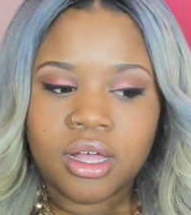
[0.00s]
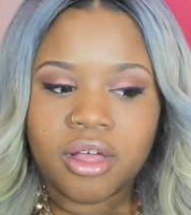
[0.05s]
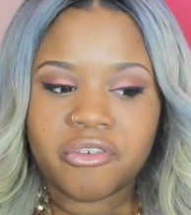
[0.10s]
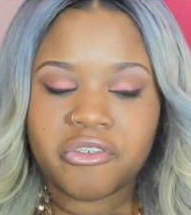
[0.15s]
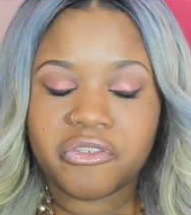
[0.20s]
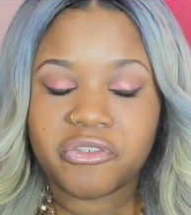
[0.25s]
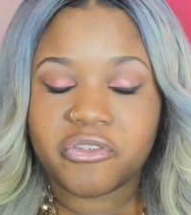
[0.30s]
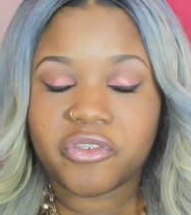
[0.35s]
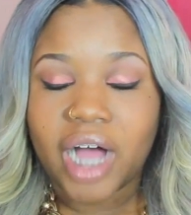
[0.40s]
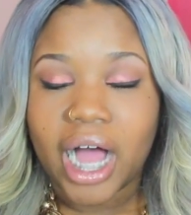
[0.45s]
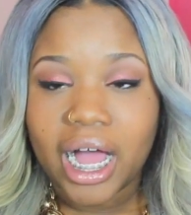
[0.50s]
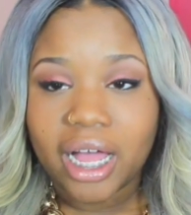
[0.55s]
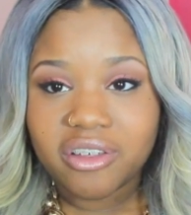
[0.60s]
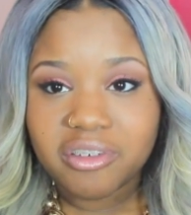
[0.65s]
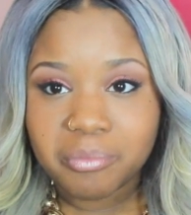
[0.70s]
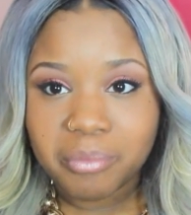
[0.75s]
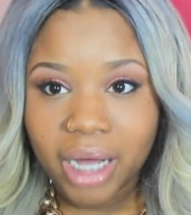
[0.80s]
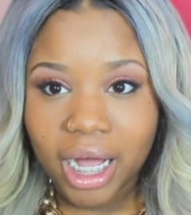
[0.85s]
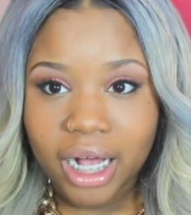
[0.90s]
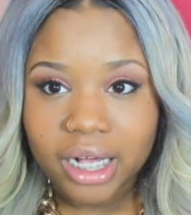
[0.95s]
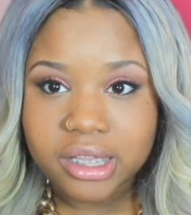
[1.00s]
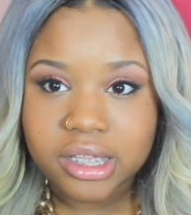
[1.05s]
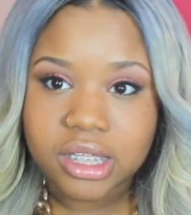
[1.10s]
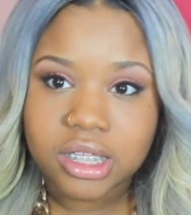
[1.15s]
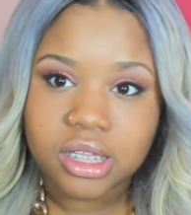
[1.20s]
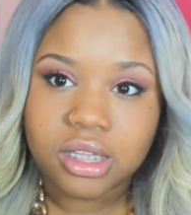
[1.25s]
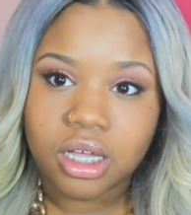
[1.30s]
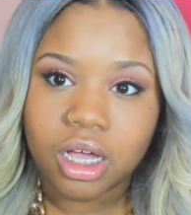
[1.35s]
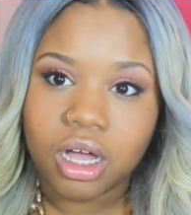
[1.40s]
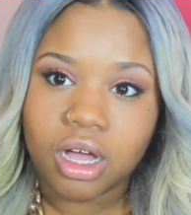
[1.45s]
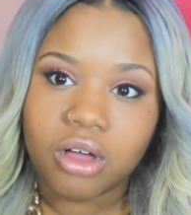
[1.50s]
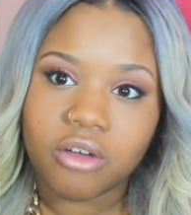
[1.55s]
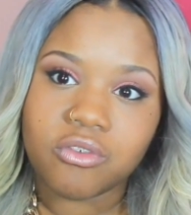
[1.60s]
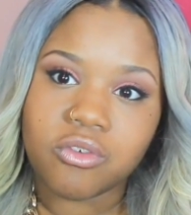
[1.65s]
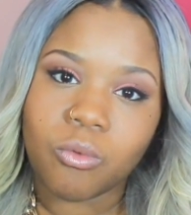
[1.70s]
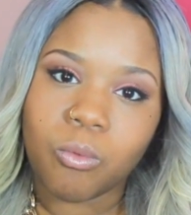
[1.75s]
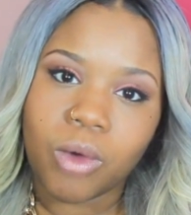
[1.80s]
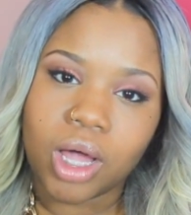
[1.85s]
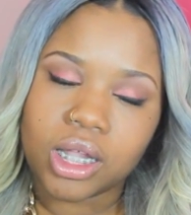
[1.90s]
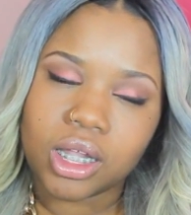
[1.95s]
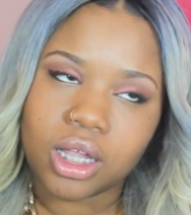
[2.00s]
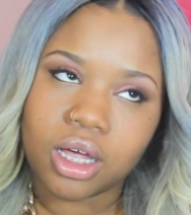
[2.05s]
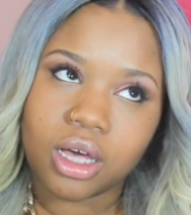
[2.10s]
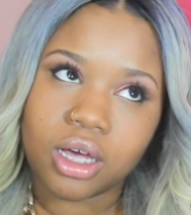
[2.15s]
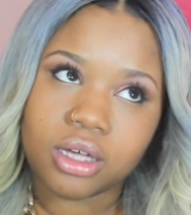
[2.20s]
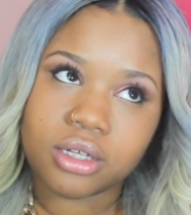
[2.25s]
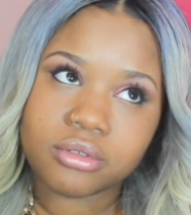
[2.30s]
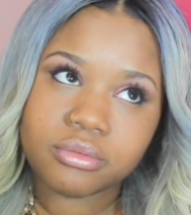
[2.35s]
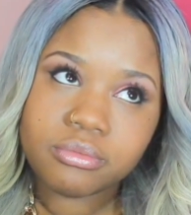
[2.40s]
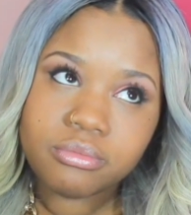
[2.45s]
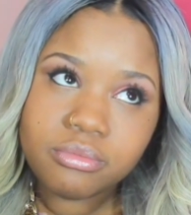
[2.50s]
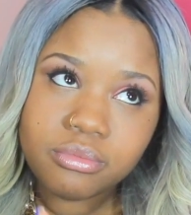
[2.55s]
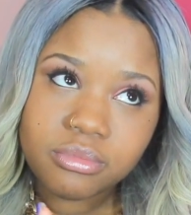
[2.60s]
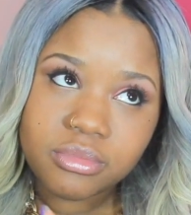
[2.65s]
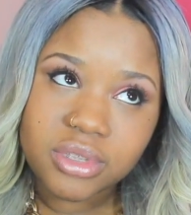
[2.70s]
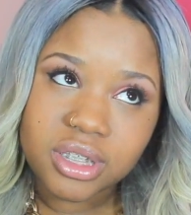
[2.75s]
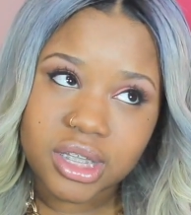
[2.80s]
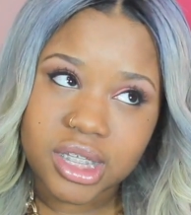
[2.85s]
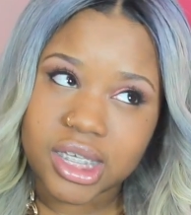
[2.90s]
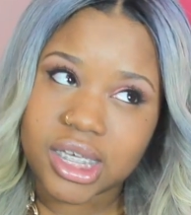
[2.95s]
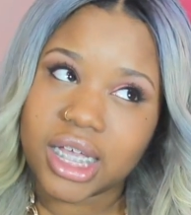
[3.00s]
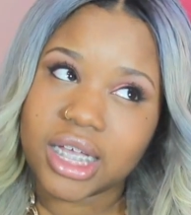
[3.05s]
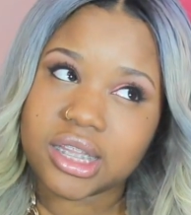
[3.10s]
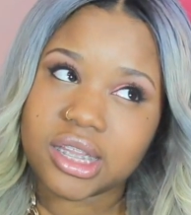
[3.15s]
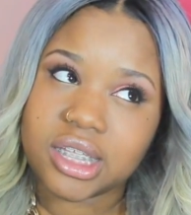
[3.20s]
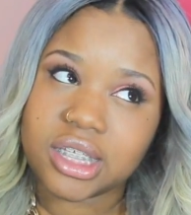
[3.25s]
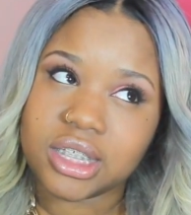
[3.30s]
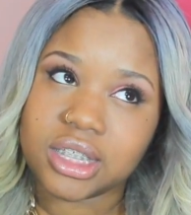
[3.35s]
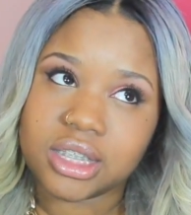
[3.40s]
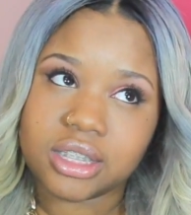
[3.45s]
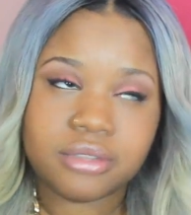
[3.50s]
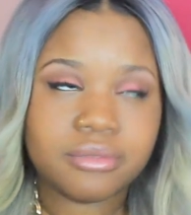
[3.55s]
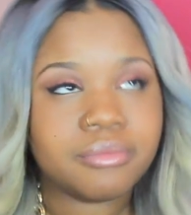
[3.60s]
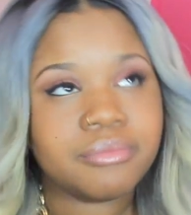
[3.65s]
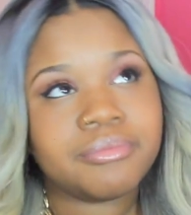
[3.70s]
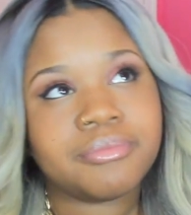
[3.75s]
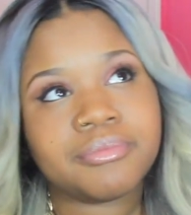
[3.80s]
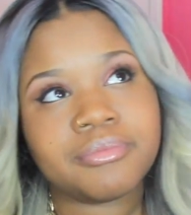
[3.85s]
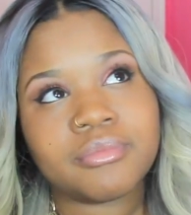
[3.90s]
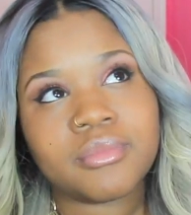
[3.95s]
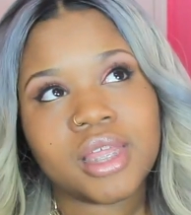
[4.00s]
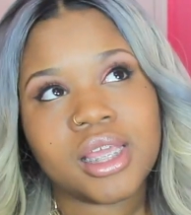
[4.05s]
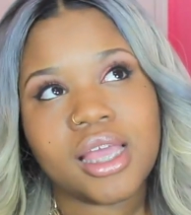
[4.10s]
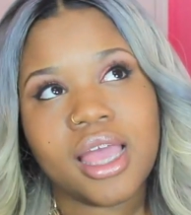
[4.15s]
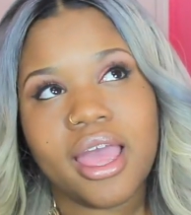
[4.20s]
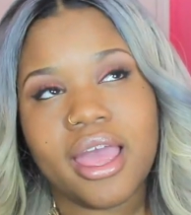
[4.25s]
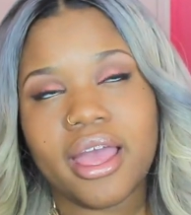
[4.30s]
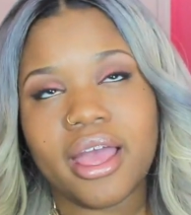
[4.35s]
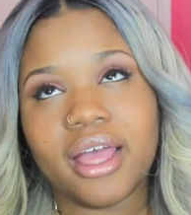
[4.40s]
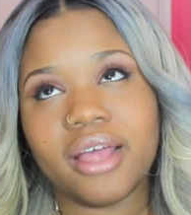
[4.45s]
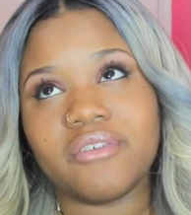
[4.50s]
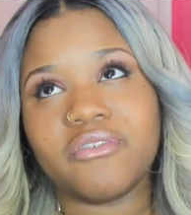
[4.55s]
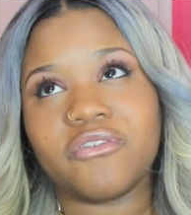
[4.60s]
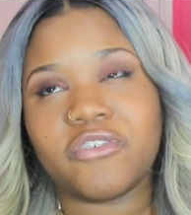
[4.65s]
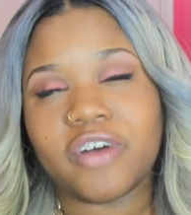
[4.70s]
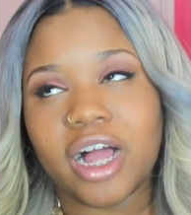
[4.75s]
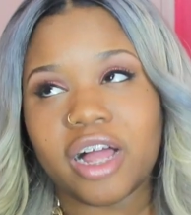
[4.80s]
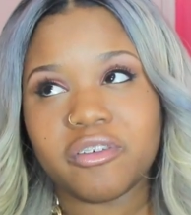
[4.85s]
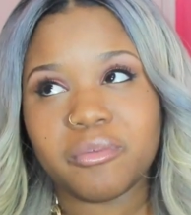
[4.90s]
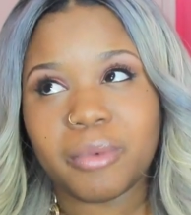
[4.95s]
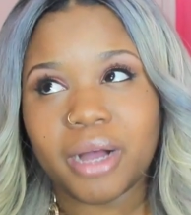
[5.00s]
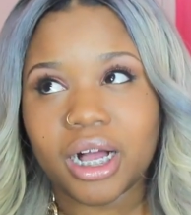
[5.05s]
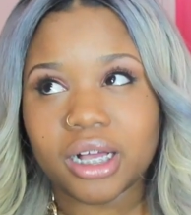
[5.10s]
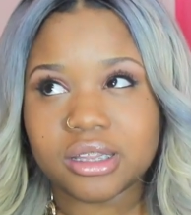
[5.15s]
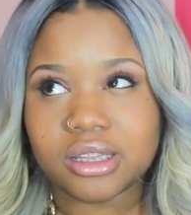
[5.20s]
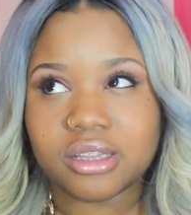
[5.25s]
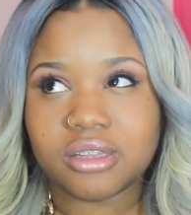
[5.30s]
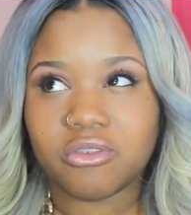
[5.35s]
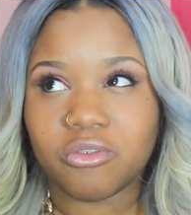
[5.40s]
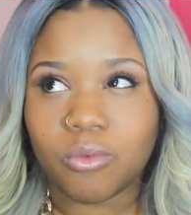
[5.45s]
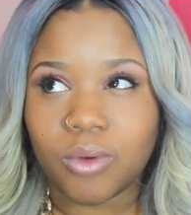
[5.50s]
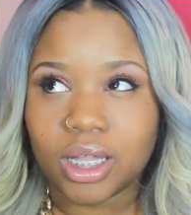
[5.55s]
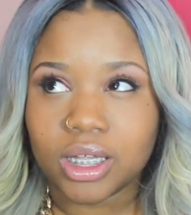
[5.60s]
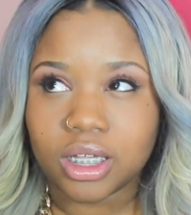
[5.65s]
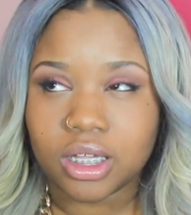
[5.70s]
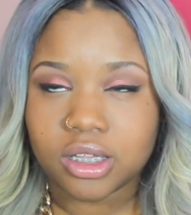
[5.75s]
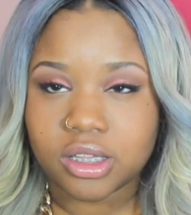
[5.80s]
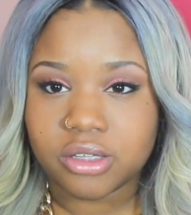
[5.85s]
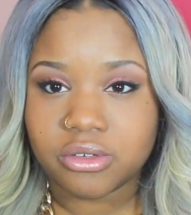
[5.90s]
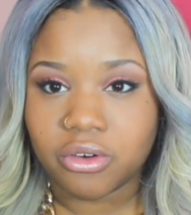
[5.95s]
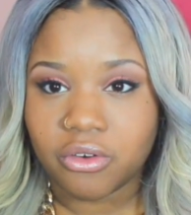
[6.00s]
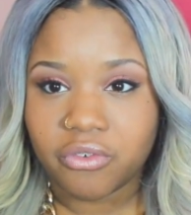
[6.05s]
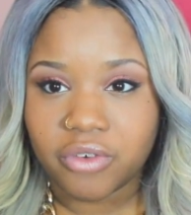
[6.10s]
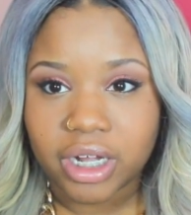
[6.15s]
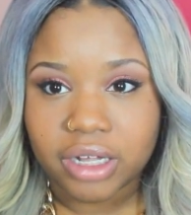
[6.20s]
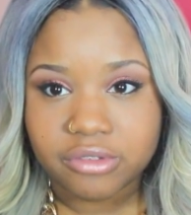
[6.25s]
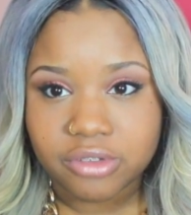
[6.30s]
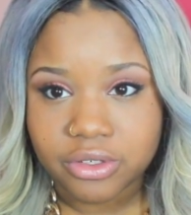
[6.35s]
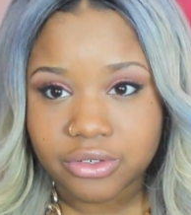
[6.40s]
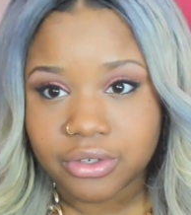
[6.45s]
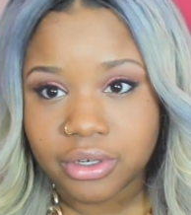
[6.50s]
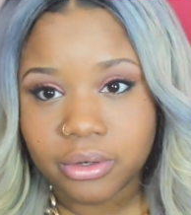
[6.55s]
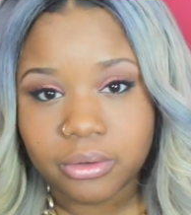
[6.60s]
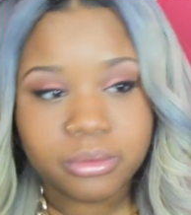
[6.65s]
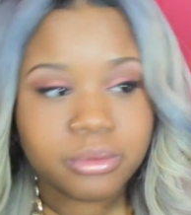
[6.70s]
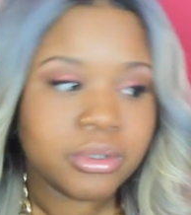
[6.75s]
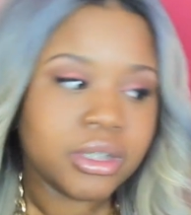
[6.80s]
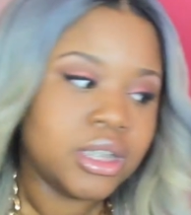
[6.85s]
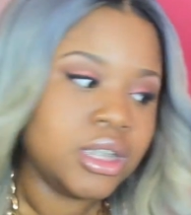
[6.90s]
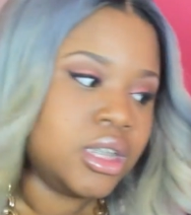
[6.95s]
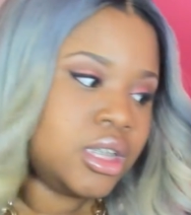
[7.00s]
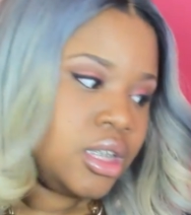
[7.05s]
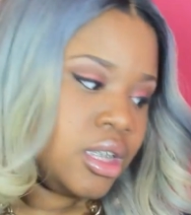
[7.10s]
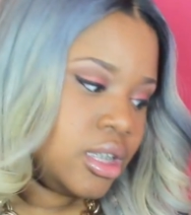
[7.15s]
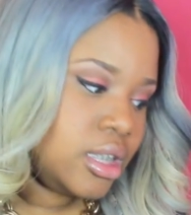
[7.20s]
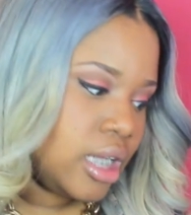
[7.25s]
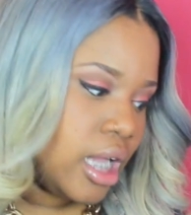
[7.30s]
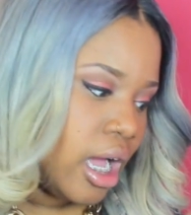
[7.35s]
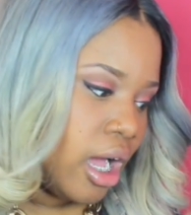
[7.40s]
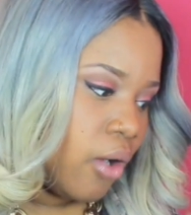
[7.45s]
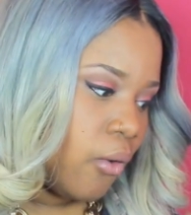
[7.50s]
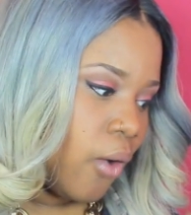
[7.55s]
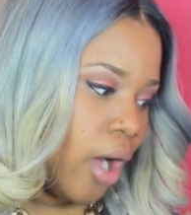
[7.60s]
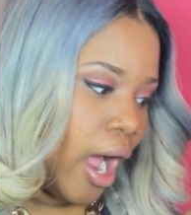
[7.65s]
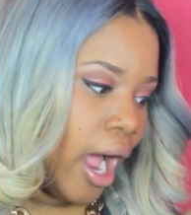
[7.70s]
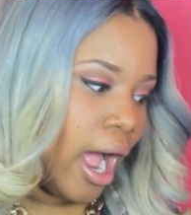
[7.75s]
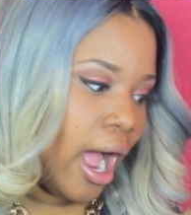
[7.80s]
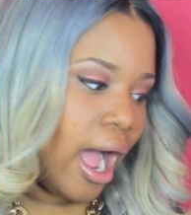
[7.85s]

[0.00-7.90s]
5 boxes of Wella T18 and 5 boxes of Wella 050. Now